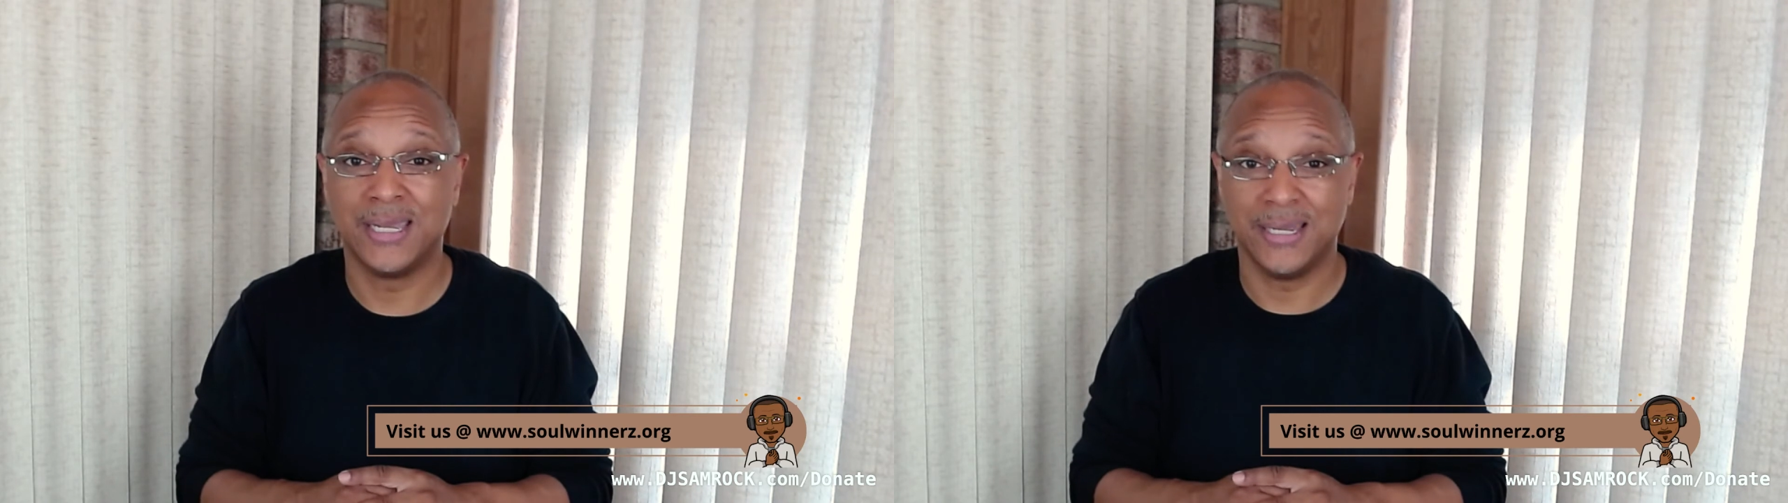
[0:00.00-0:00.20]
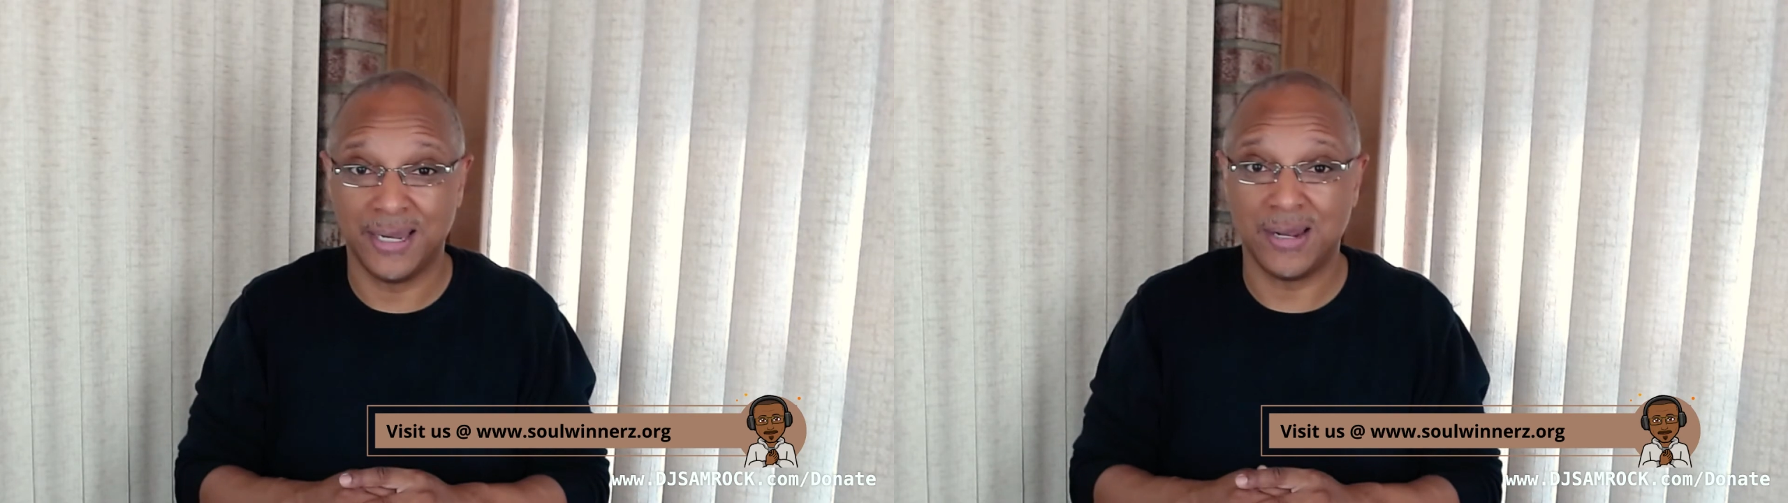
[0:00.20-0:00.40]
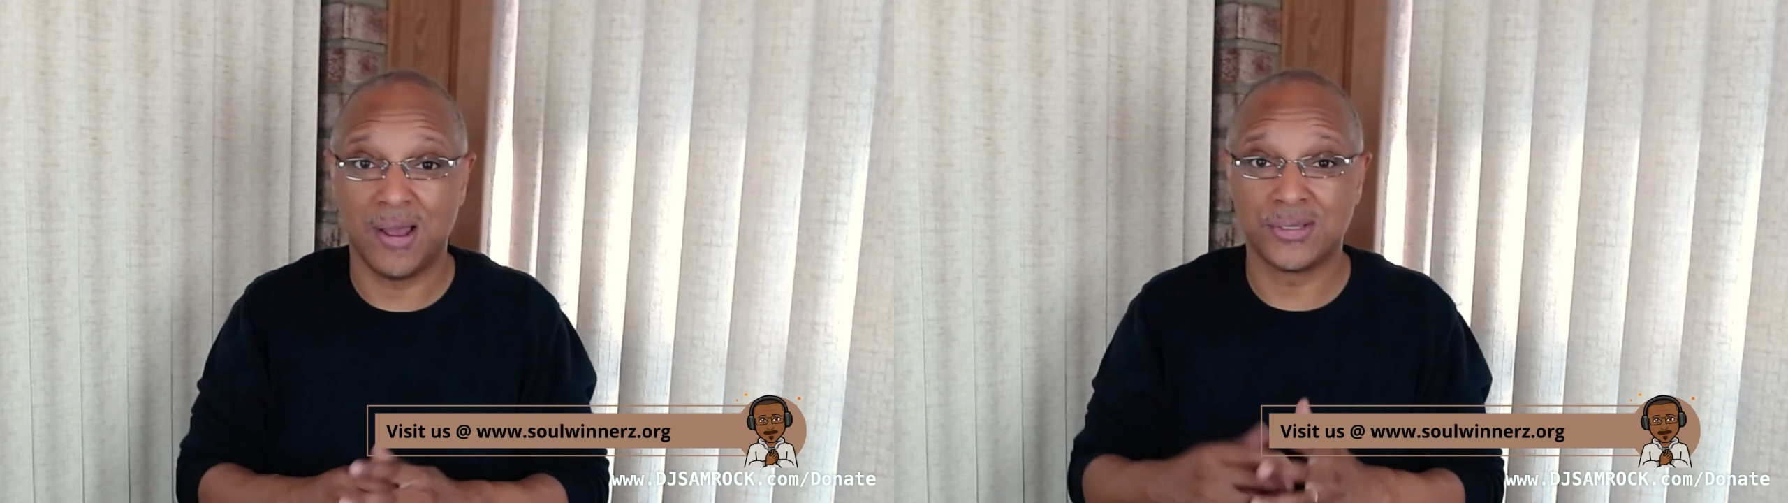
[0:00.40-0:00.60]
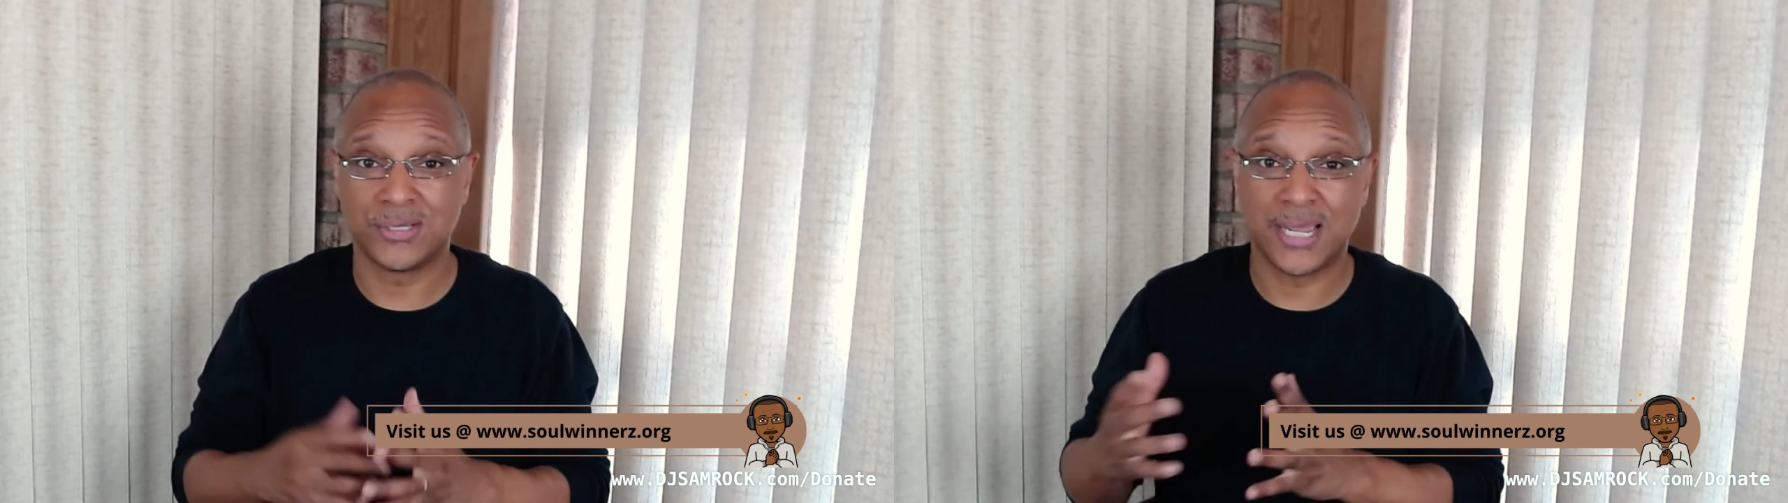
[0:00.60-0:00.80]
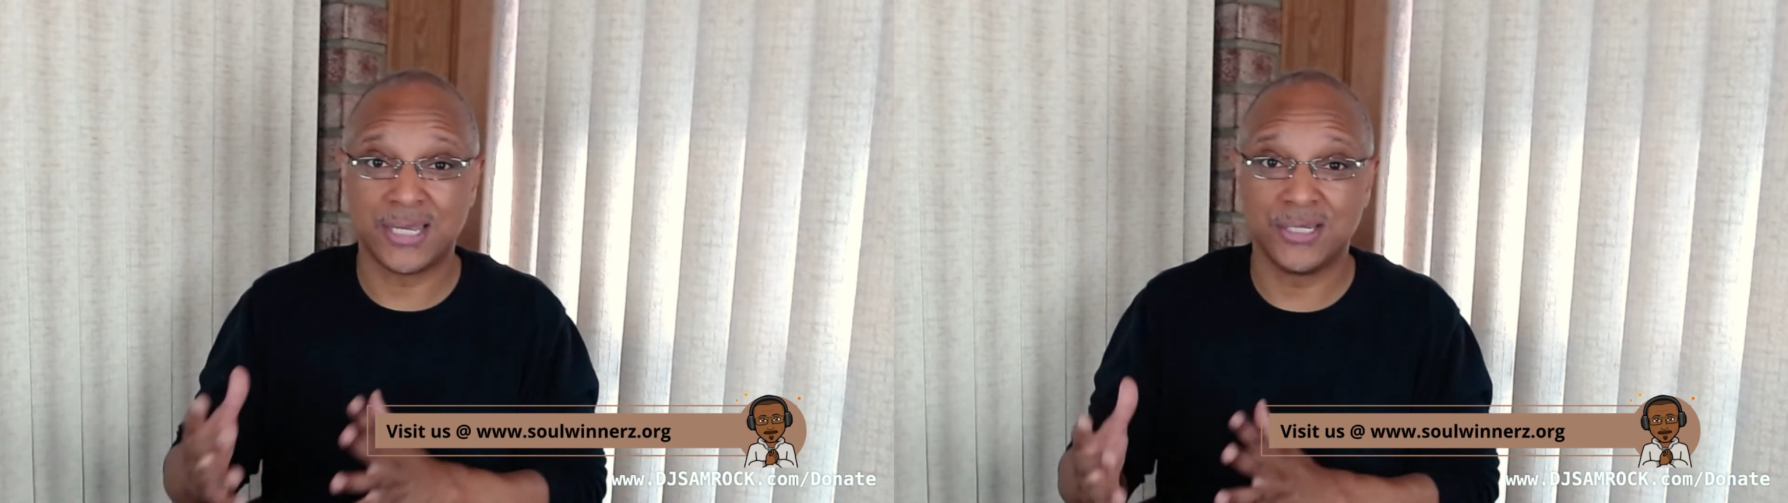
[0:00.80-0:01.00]
Then our
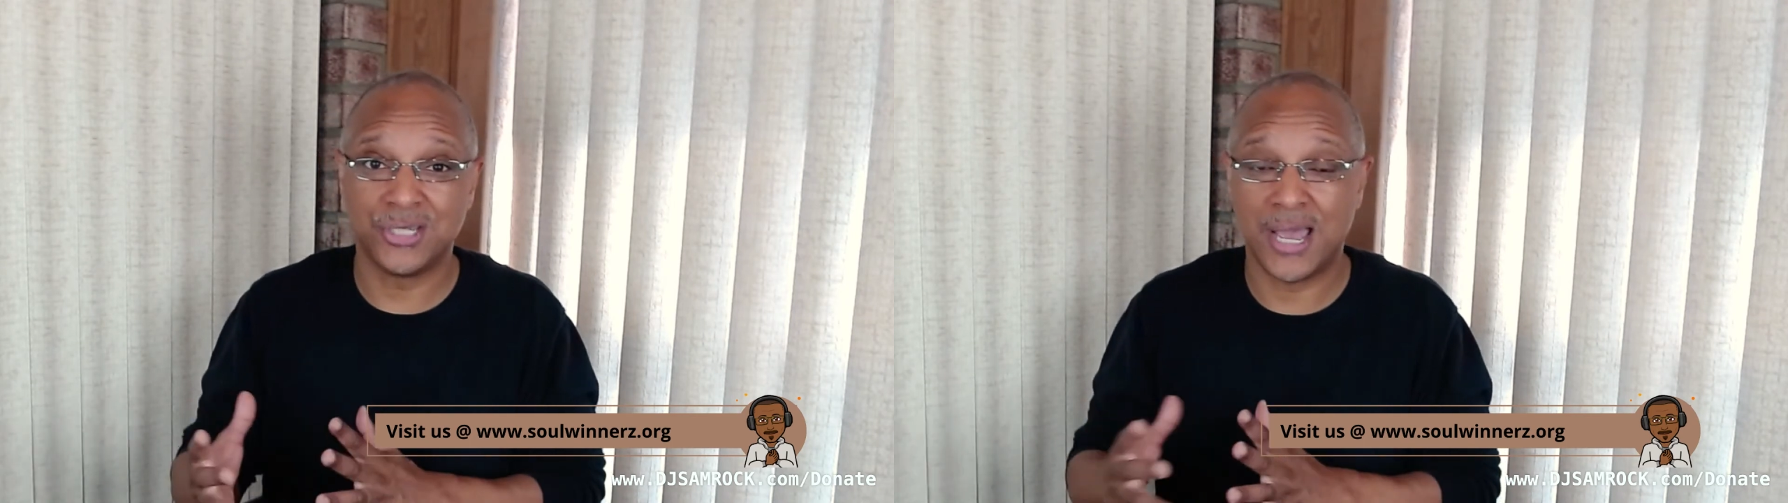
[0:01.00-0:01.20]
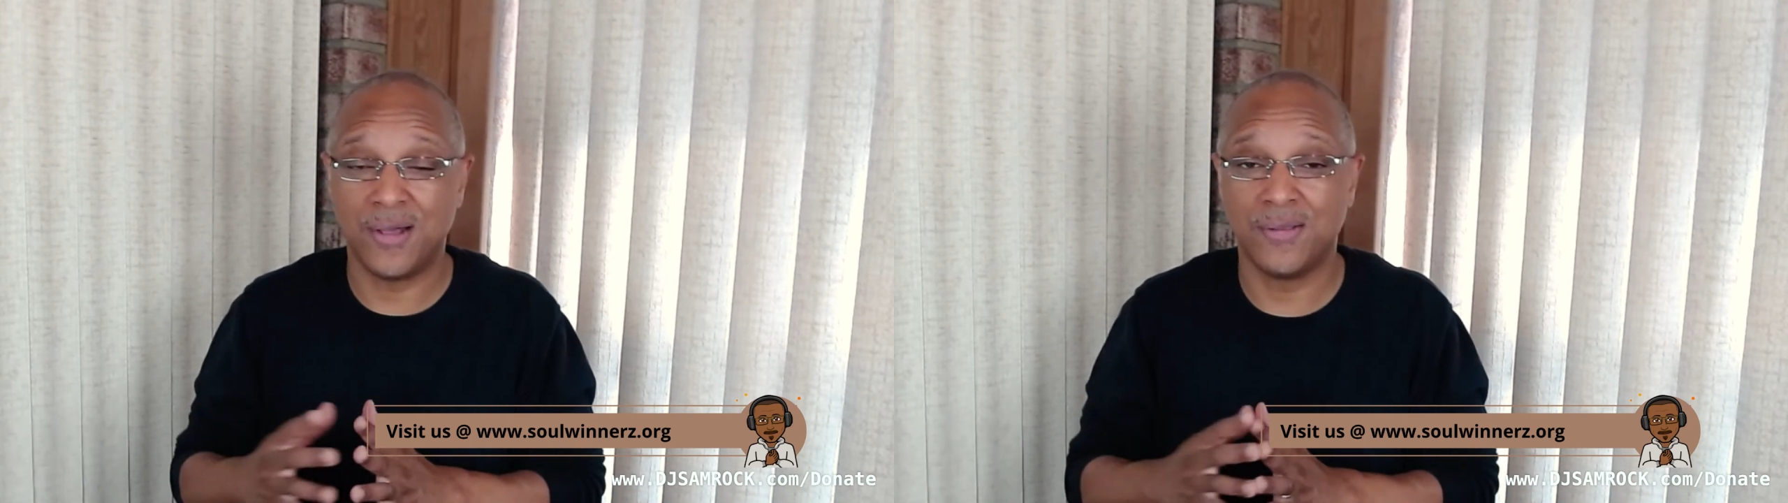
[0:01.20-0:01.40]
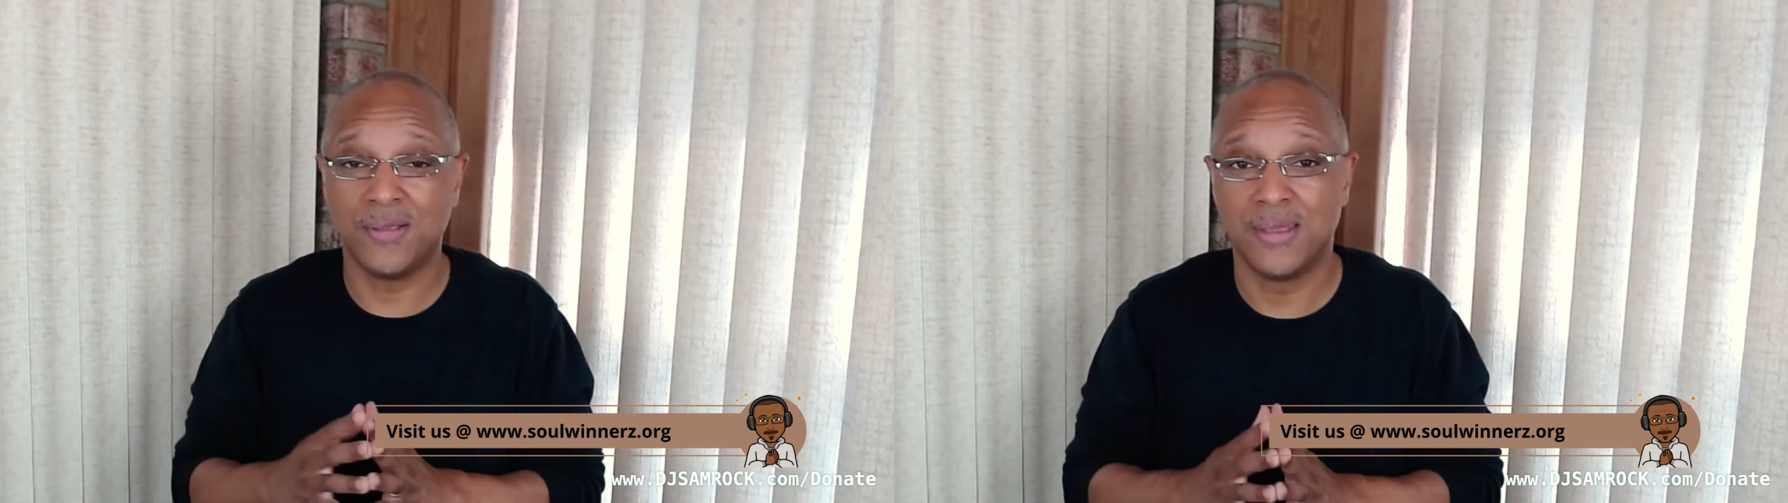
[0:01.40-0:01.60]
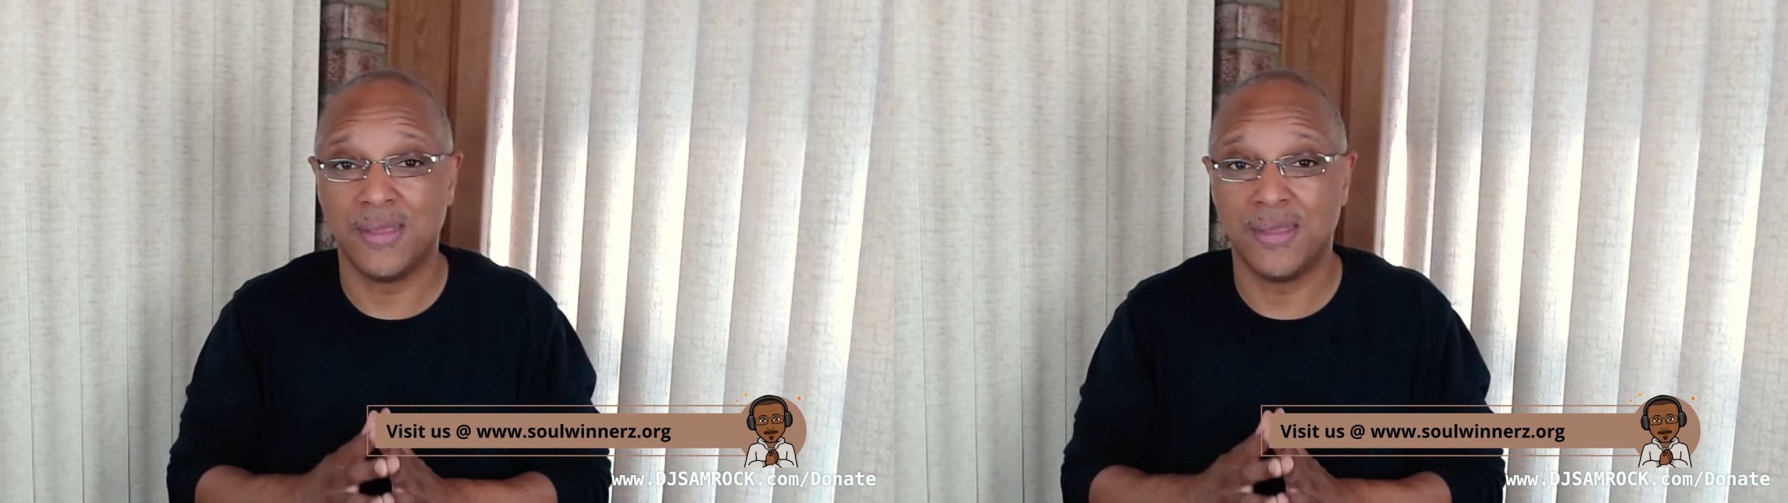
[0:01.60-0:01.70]
second child